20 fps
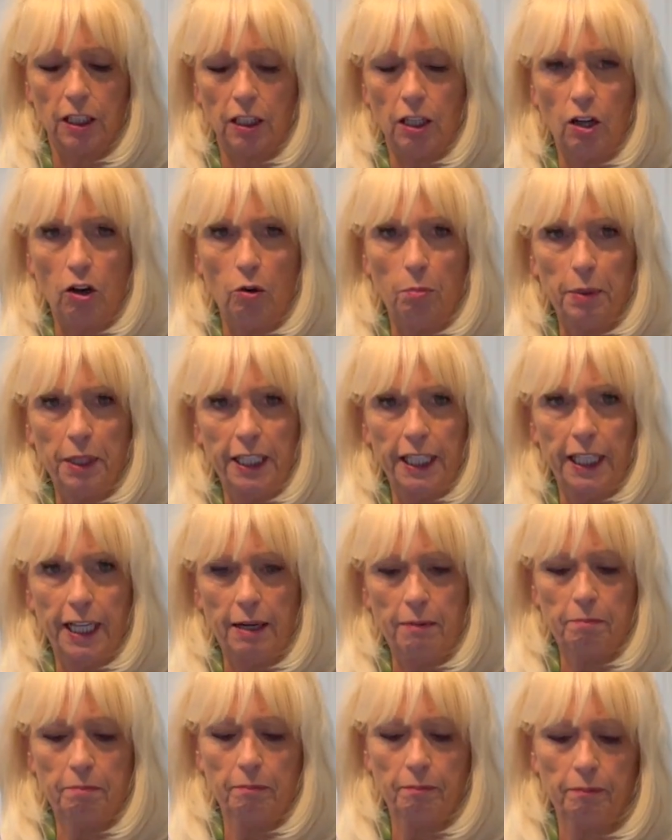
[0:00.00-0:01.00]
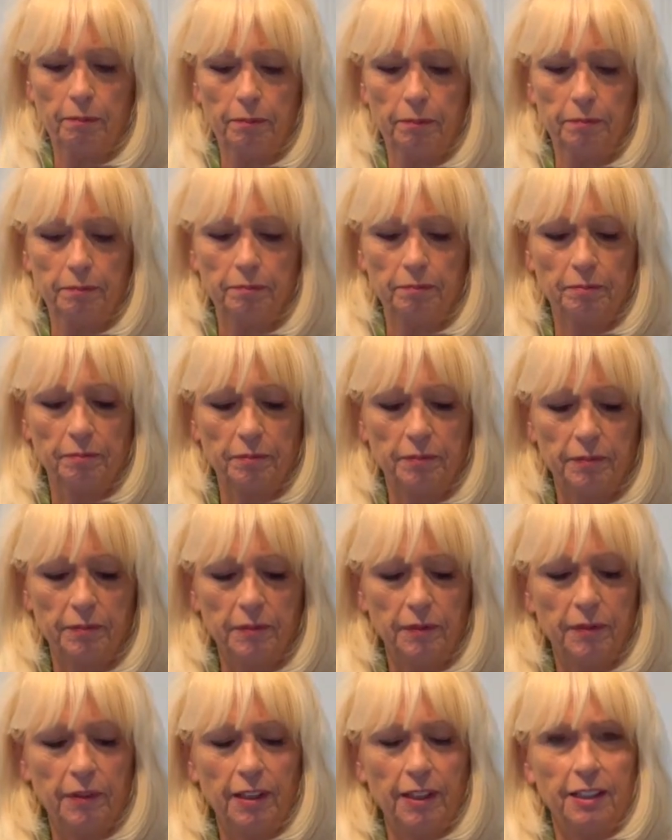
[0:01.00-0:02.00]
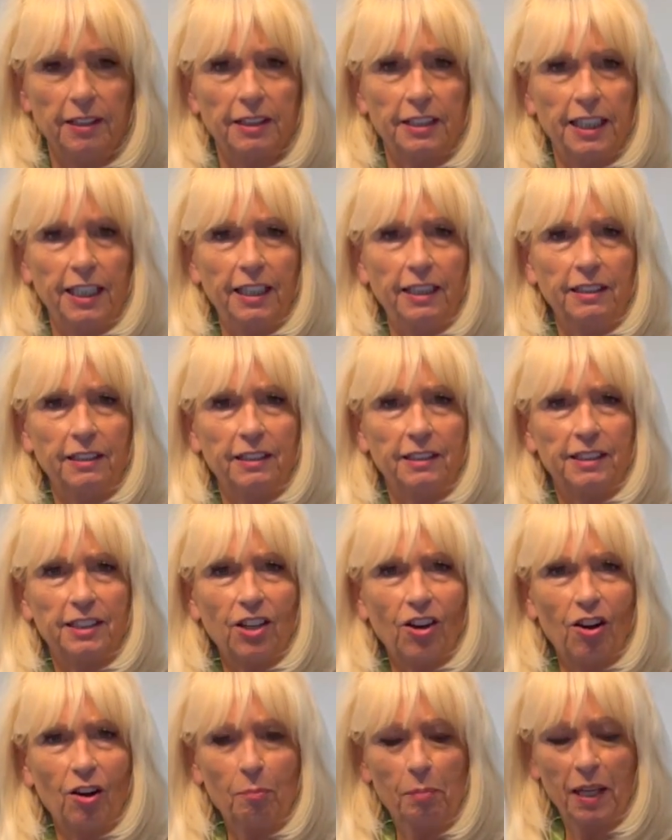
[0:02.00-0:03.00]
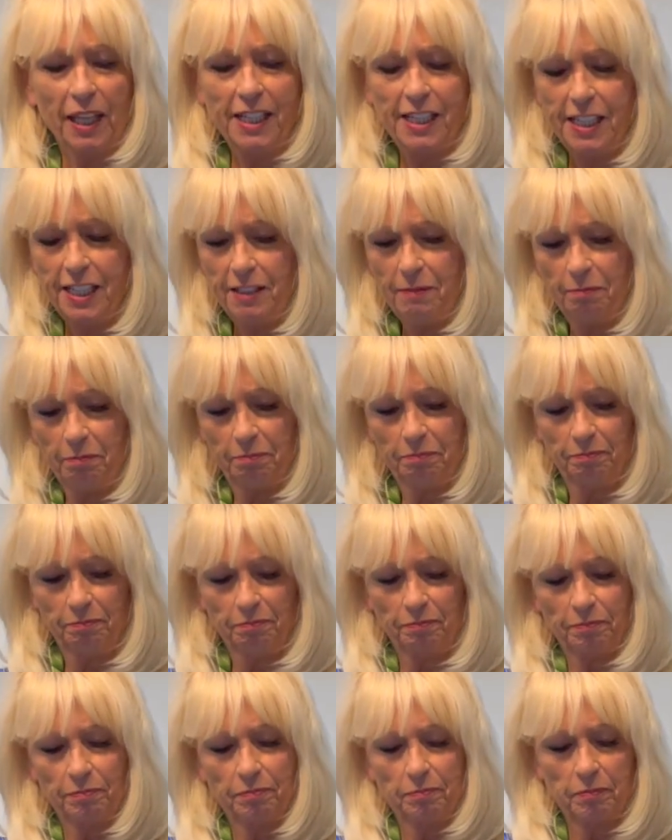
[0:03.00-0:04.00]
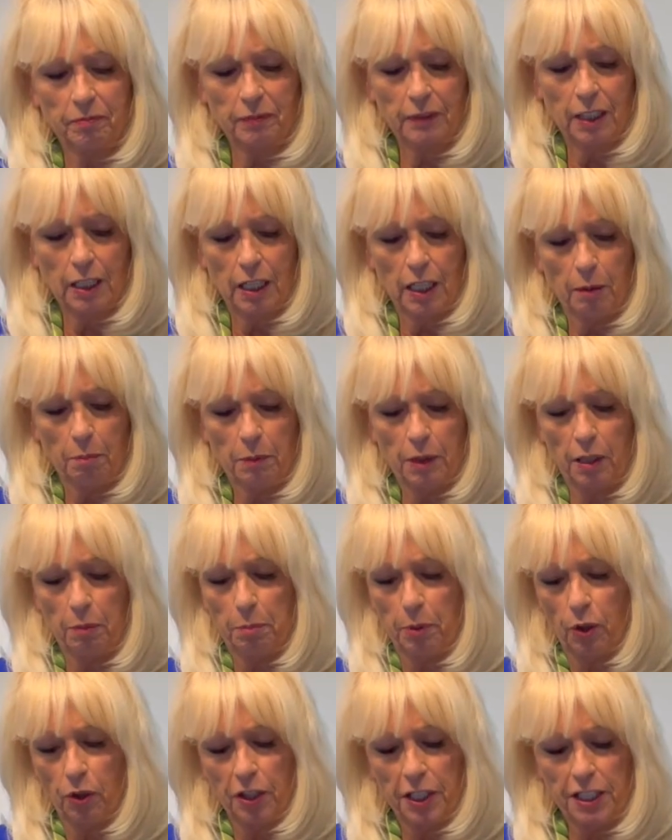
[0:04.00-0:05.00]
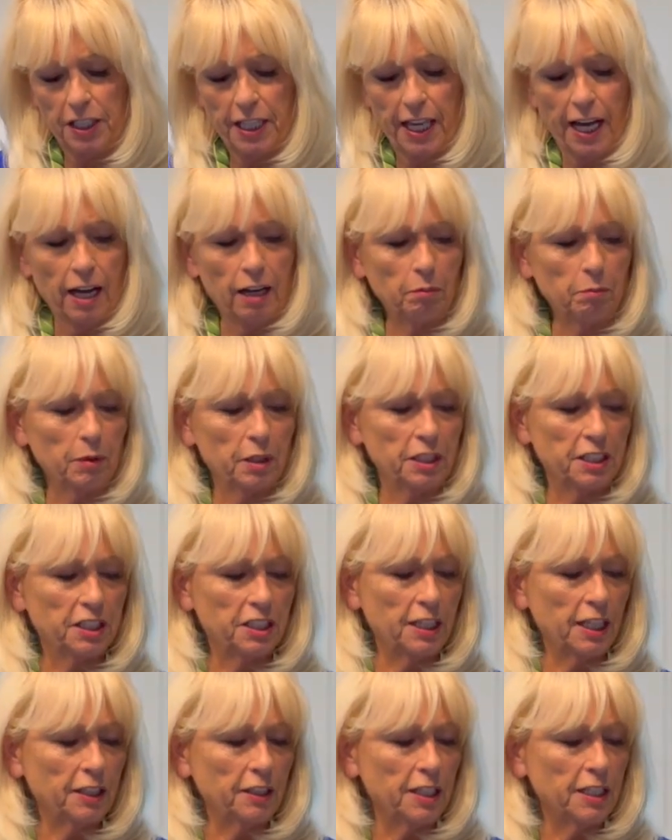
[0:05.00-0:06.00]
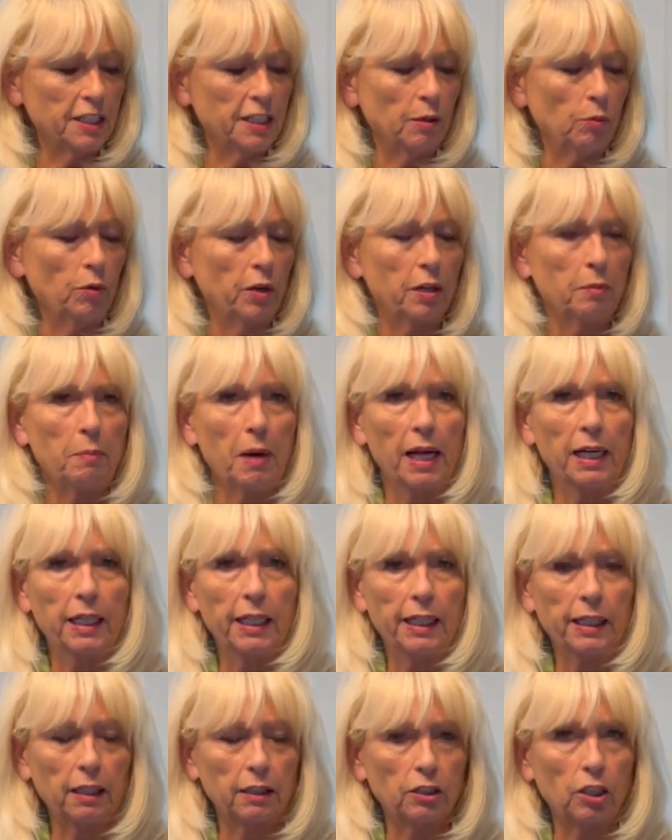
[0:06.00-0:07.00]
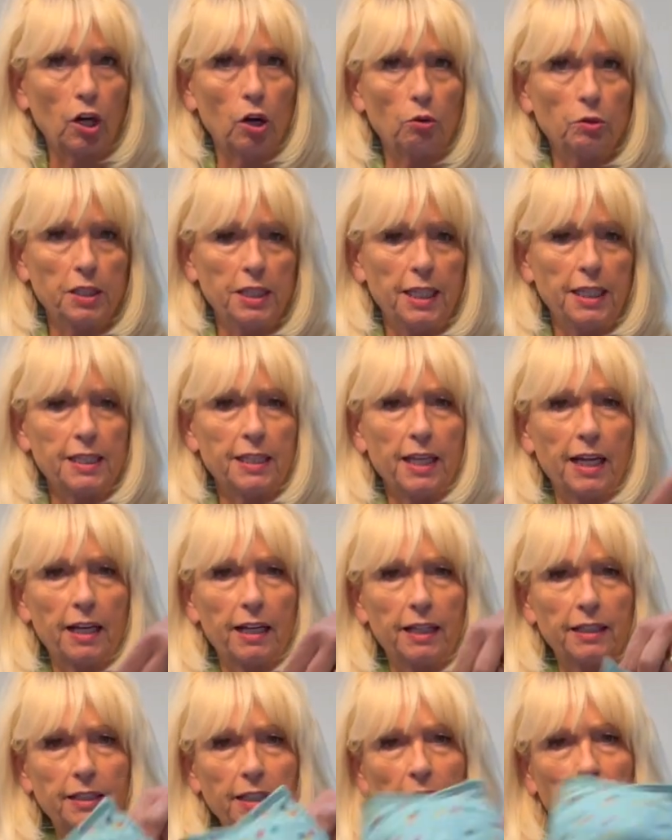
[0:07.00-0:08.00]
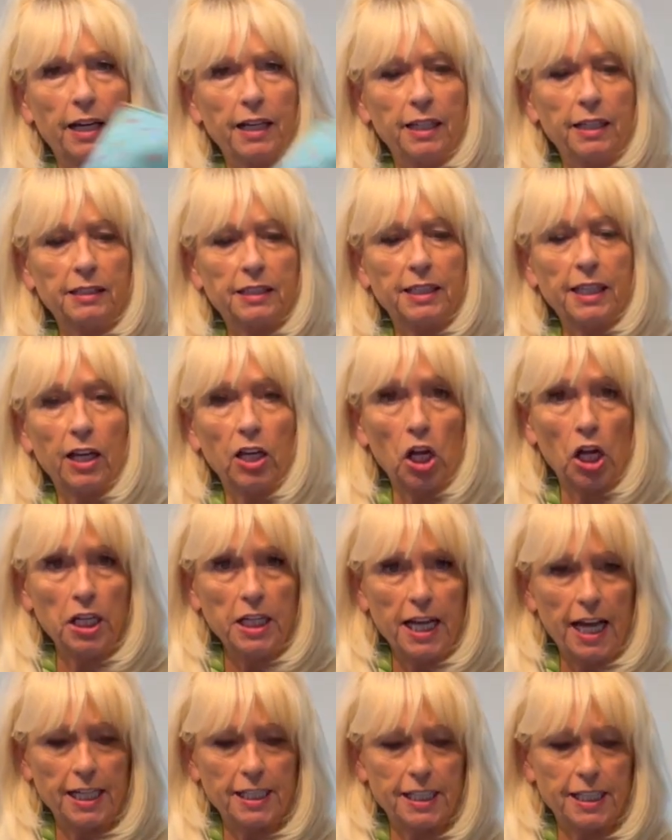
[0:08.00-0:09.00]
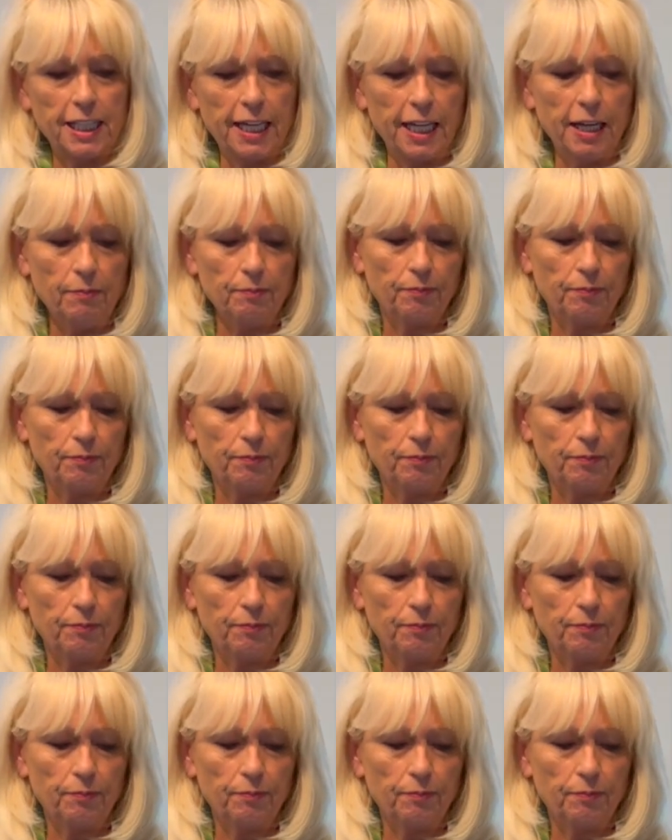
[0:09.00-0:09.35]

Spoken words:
Open it up. See, it's all blended. I'm going to pull this out. I'm going to stick this in one of my little cozies that I sell on Etsy.